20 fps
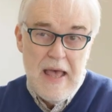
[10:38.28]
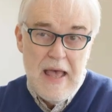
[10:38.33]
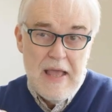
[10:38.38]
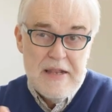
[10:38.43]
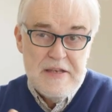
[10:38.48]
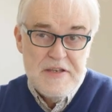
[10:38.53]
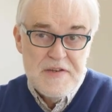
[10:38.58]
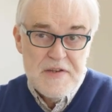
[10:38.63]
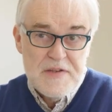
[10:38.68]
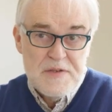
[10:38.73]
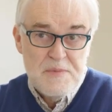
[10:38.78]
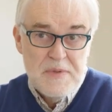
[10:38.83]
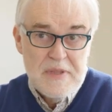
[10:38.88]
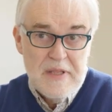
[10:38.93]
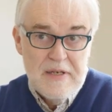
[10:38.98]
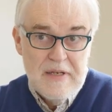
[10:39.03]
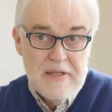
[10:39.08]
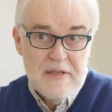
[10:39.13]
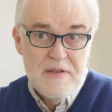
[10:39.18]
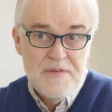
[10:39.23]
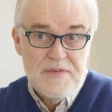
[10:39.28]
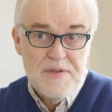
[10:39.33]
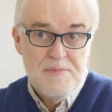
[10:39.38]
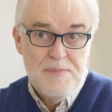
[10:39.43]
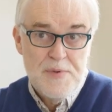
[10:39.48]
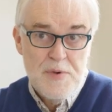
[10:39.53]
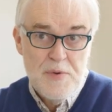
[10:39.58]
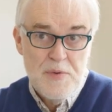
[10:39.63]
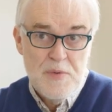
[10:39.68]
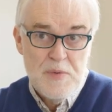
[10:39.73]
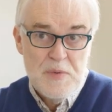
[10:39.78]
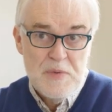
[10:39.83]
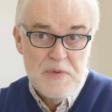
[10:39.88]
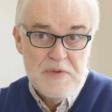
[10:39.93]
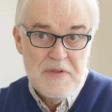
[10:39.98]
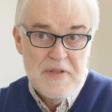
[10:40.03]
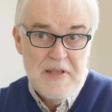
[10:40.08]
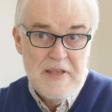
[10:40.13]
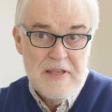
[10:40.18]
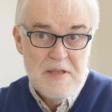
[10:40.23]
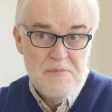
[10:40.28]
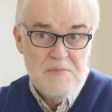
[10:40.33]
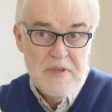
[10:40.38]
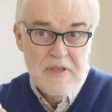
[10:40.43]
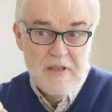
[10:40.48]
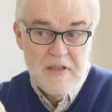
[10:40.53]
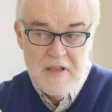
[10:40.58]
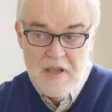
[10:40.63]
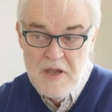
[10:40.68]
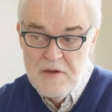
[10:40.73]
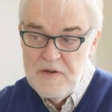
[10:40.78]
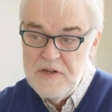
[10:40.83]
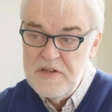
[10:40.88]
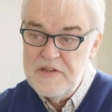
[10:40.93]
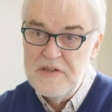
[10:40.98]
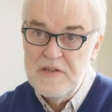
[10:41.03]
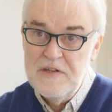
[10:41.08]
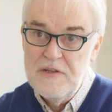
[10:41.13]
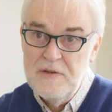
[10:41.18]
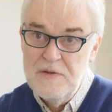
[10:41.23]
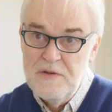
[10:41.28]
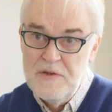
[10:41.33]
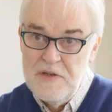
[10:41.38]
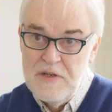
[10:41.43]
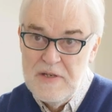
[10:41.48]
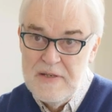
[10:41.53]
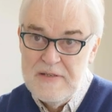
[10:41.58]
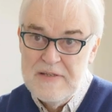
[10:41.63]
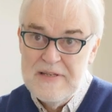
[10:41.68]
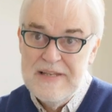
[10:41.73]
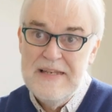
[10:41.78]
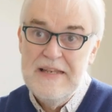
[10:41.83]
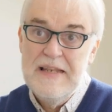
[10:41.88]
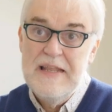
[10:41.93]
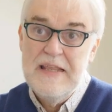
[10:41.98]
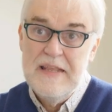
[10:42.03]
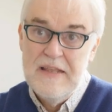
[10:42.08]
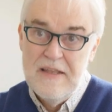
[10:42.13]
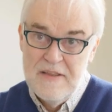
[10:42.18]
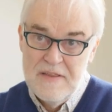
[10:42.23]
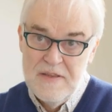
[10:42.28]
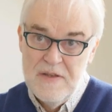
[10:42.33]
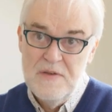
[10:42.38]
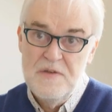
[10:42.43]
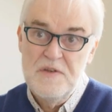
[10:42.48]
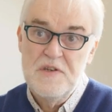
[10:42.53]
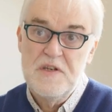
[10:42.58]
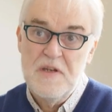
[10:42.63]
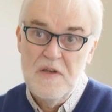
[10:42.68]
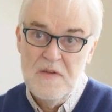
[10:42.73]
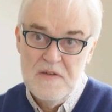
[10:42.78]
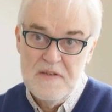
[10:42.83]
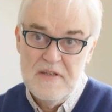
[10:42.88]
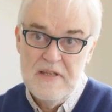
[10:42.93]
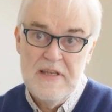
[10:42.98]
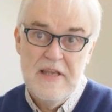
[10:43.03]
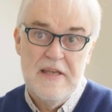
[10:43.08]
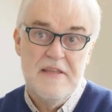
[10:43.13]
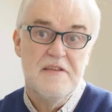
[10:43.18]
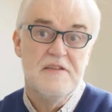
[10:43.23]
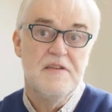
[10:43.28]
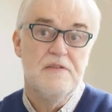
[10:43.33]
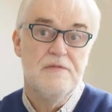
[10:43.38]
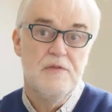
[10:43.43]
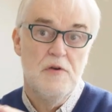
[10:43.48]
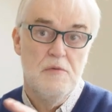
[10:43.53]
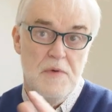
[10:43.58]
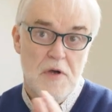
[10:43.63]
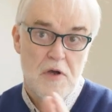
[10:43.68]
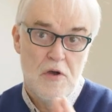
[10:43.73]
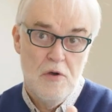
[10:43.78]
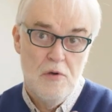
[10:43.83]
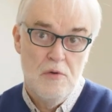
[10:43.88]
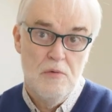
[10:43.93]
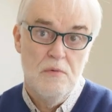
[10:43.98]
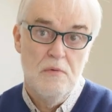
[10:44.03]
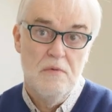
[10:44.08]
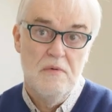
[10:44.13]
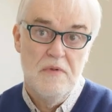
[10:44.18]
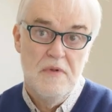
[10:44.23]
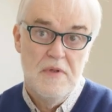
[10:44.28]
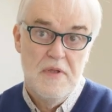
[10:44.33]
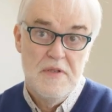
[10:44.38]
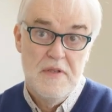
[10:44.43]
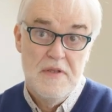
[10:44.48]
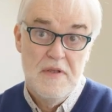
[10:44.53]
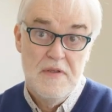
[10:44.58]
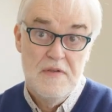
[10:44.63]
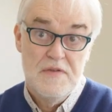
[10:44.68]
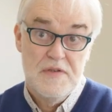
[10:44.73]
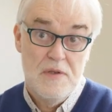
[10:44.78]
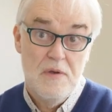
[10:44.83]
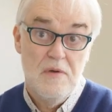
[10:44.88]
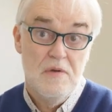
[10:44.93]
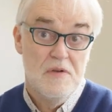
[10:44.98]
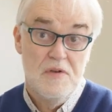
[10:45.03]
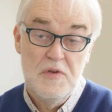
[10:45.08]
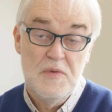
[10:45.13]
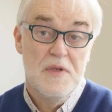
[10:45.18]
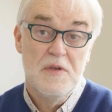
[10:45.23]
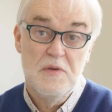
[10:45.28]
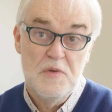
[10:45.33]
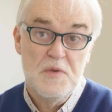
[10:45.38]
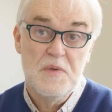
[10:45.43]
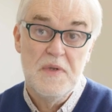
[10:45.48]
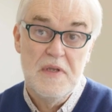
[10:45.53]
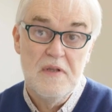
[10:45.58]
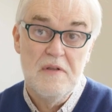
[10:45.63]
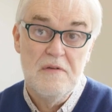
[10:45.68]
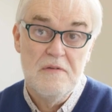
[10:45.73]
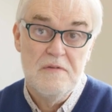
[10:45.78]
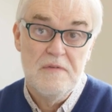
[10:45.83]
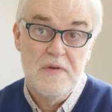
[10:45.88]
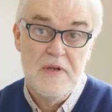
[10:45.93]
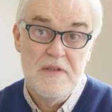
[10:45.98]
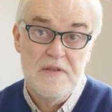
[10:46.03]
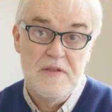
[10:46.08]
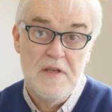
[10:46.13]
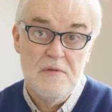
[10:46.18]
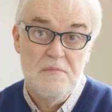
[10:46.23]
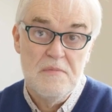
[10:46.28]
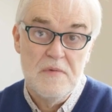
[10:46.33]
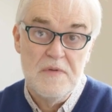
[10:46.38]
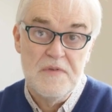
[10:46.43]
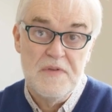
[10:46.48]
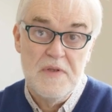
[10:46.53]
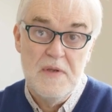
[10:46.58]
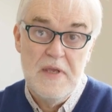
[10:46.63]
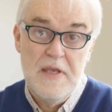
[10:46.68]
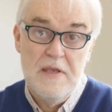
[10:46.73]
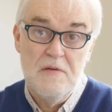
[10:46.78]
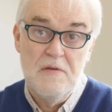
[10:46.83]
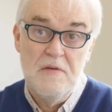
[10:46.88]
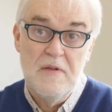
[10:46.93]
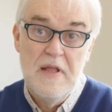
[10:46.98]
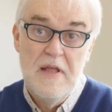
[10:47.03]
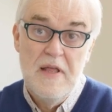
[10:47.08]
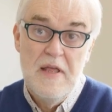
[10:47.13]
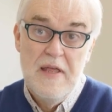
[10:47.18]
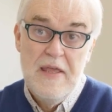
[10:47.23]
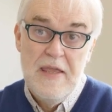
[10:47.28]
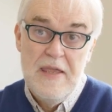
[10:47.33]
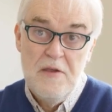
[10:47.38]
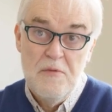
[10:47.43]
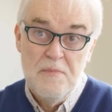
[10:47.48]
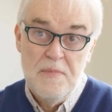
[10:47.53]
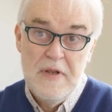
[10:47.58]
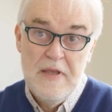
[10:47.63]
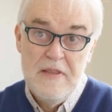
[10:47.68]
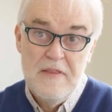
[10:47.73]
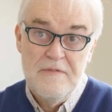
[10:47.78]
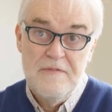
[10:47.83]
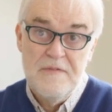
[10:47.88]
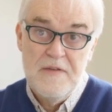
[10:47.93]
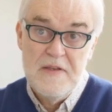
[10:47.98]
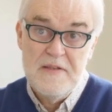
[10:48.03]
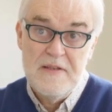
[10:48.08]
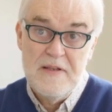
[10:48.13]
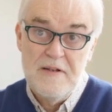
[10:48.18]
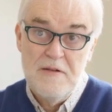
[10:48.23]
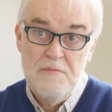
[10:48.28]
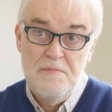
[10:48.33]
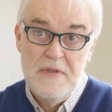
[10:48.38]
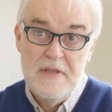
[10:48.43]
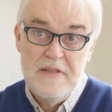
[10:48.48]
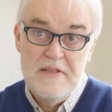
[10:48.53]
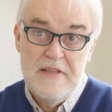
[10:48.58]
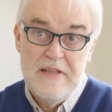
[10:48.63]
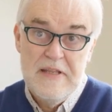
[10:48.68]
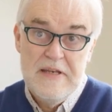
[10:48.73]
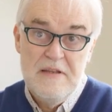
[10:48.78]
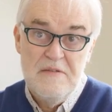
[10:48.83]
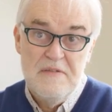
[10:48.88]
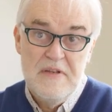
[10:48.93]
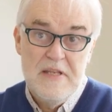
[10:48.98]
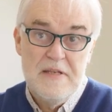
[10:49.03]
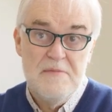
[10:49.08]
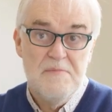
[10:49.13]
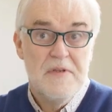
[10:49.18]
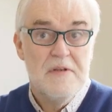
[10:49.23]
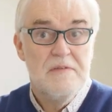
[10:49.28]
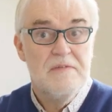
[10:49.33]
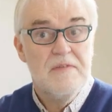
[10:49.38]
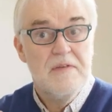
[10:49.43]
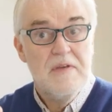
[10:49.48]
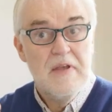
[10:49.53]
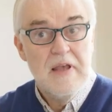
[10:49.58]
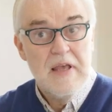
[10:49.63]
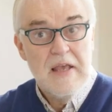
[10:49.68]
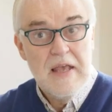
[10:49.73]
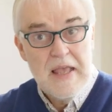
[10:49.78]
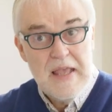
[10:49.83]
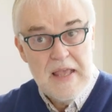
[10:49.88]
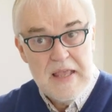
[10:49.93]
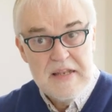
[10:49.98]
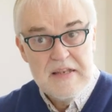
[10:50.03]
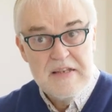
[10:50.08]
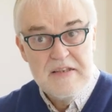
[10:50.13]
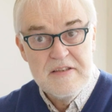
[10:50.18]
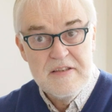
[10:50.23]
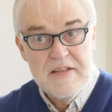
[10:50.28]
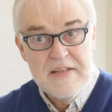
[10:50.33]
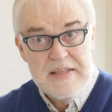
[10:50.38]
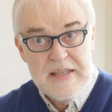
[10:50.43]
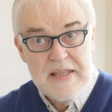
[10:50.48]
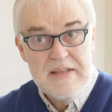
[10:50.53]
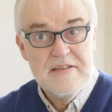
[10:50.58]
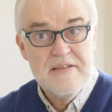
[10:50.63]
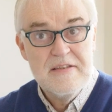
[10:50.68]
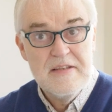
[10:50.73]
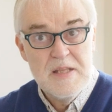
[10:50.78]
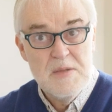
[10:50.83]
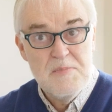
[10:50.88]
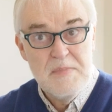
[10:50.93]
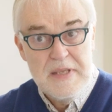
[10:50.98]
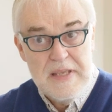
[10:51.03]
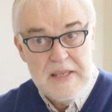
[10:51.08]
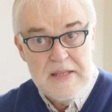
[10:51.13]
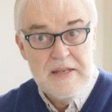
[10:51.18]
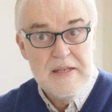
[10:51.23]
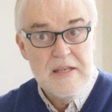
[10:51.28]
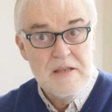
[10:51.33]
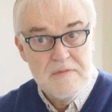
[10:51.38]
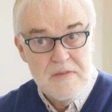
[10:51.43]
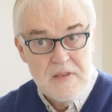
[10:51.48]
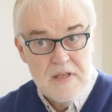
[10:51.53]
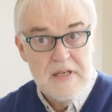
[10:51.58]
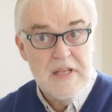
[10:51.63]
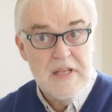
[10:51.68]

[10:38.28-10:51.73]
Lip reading: And just with a little support, he can be encouraged to link those chunks together to form a whole song, Twinkle Twinkle, for example. So he'll play the first little bit, and then he'll need a bit of hand to get to the beginning of the